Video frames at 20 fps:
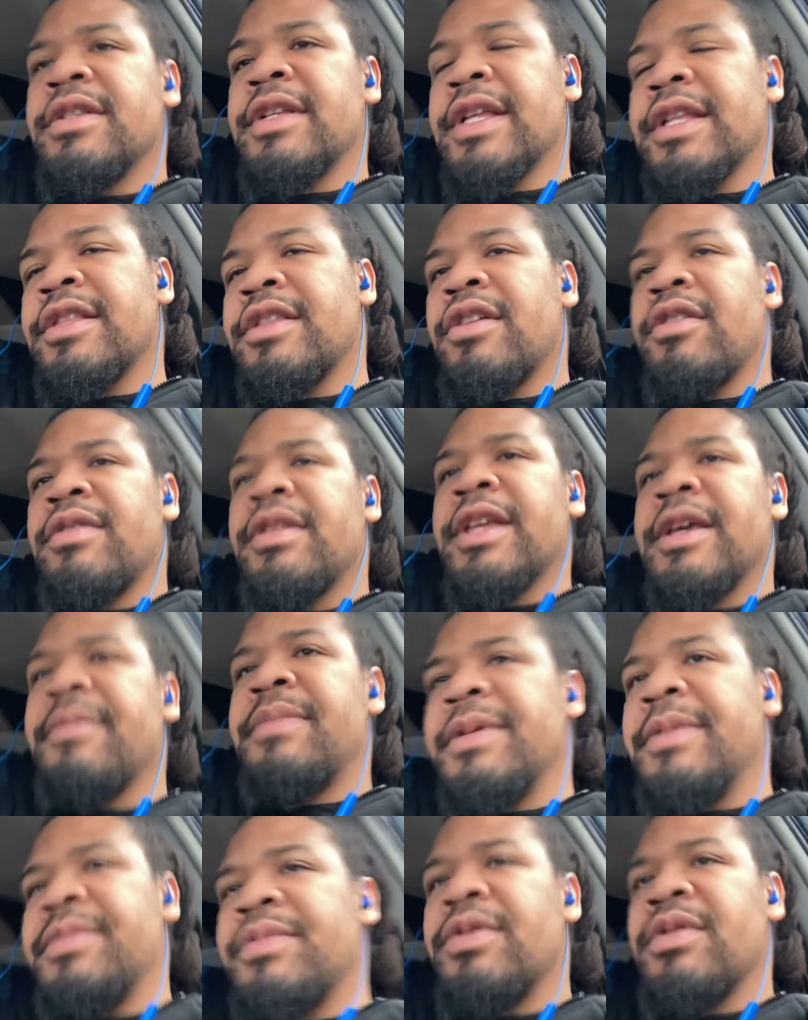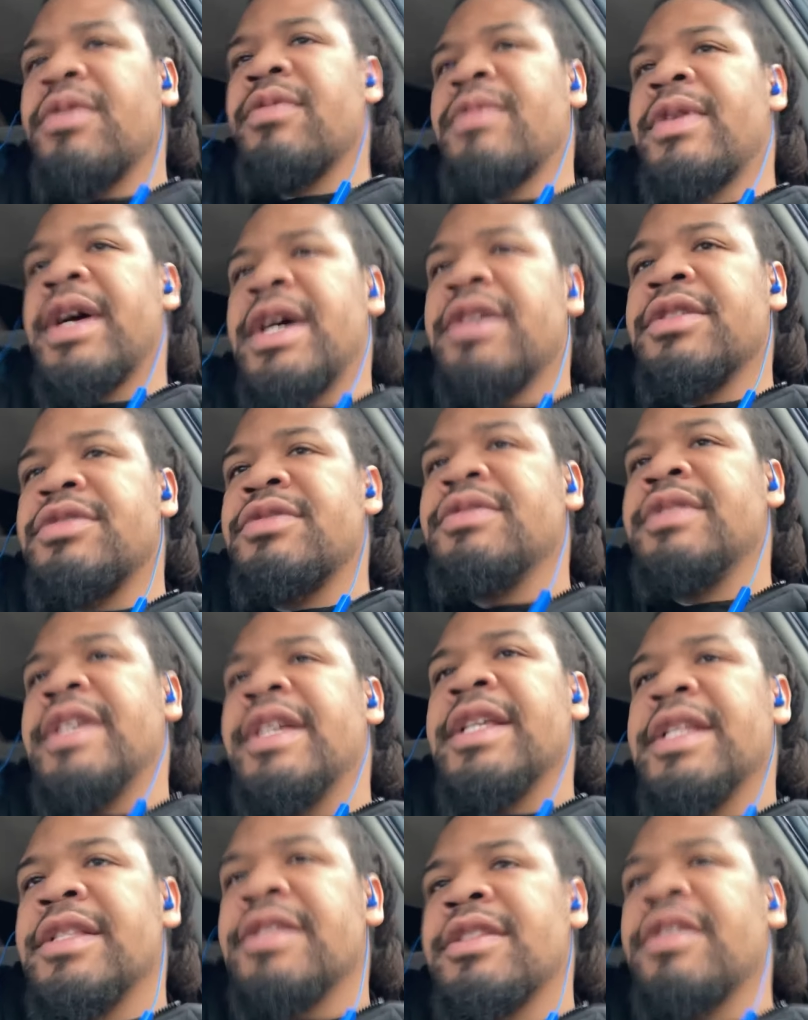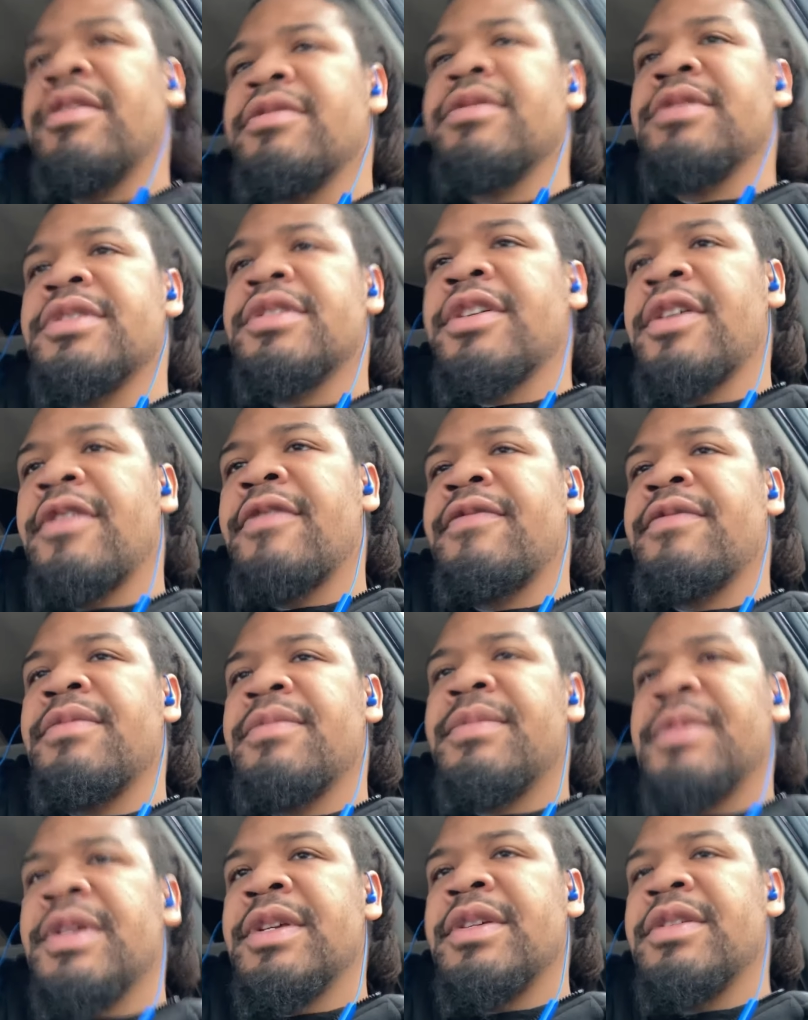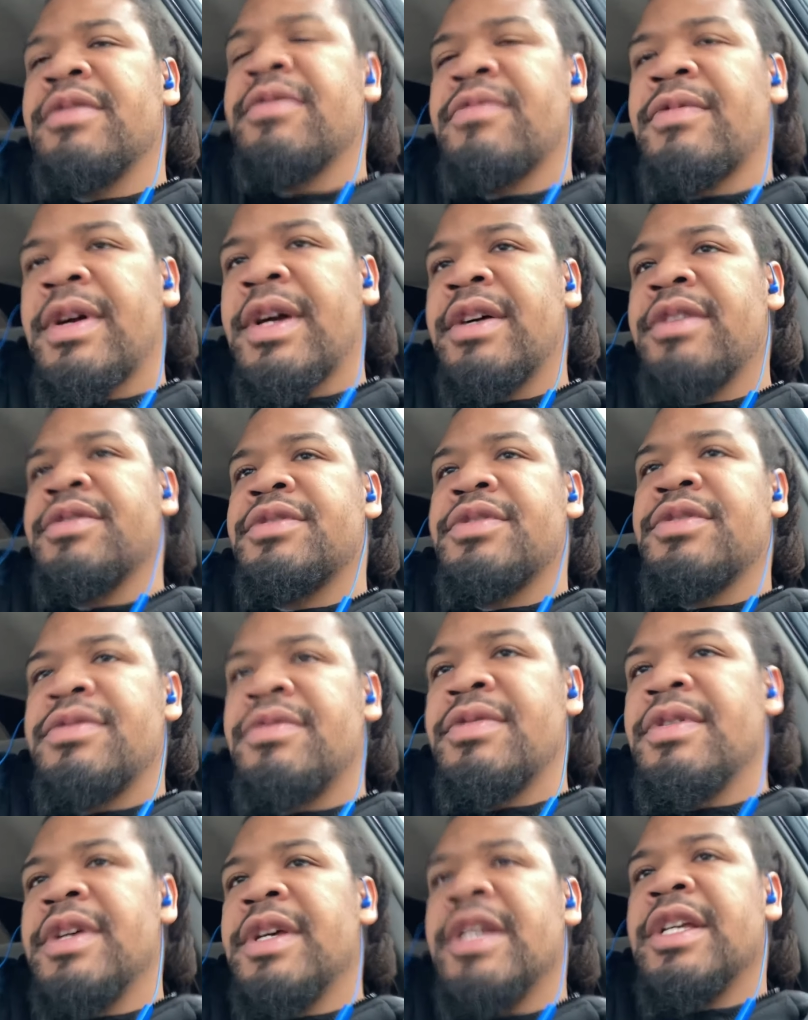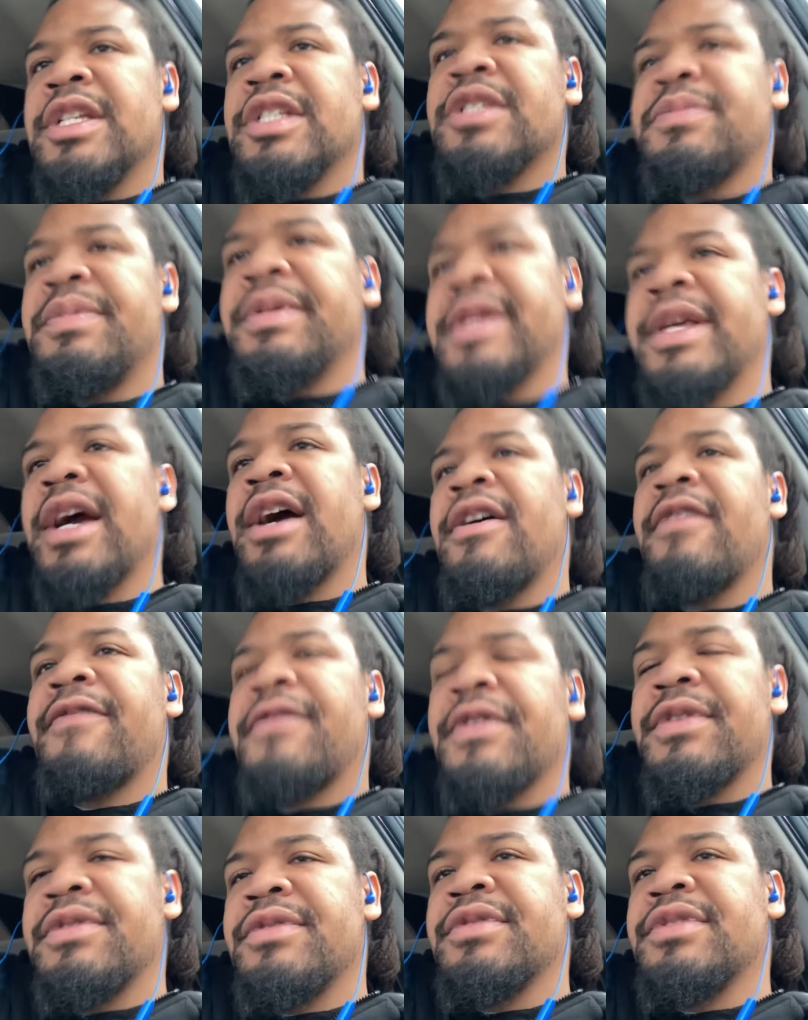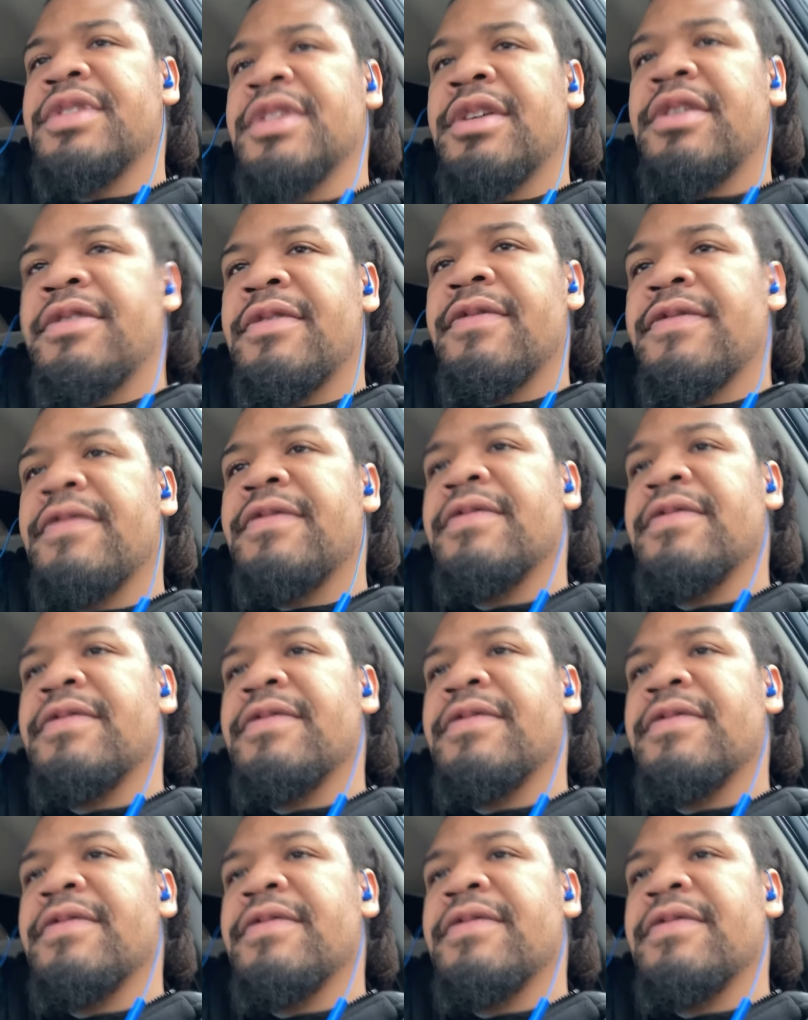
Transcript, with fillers: And don't let people around you that don't deserve to be around you. Speak out for yourself.